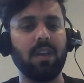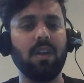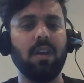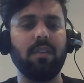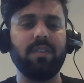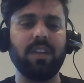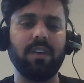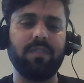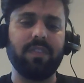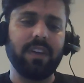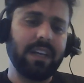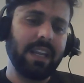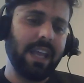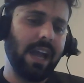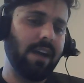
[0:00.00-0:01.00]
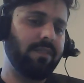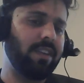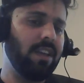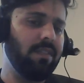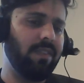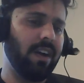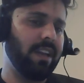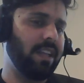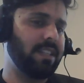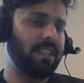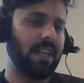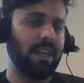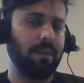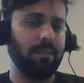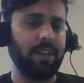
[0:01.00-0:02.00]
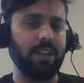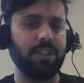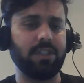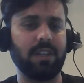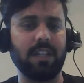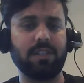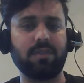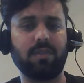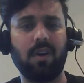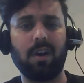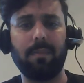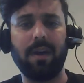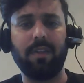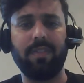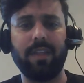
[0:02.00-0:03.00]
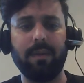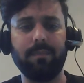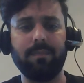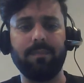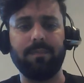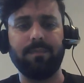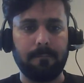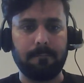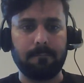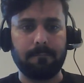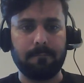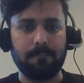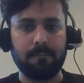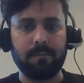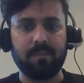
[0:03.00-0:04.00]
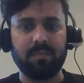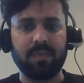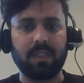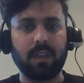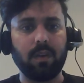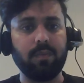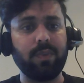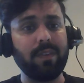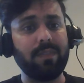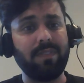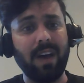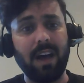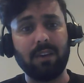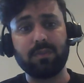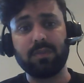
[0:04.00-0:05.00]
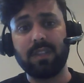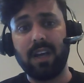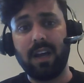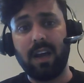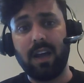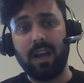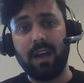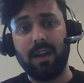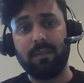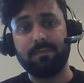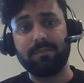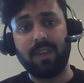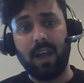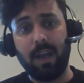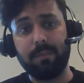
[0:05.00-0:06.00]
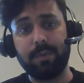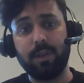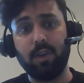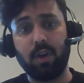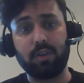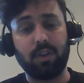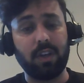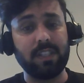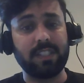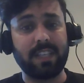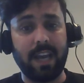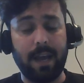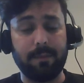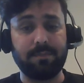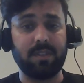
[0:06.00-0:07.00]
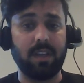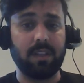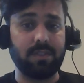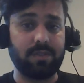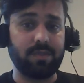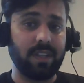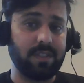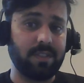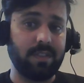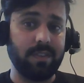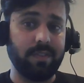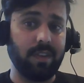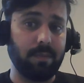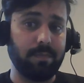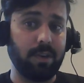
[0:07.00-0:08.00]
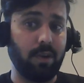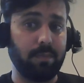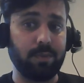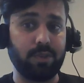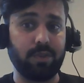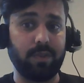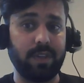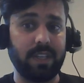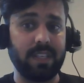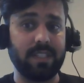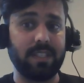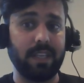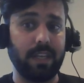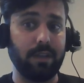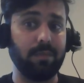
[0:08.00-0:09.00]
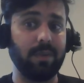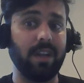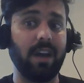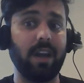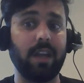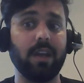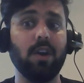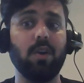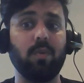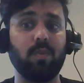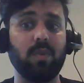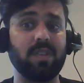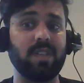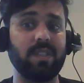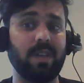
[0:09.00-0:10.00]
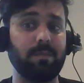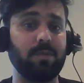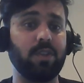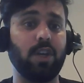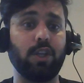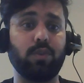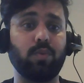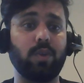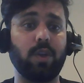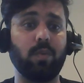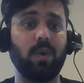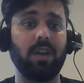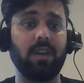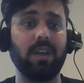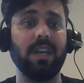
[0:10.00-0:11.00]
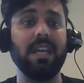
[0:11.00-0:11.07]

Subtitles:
We definitely have key findings and limitations. Let's talk about them. We found IP law knowledge gaps, strengths, development opportunities, Illumini versus MGI 21,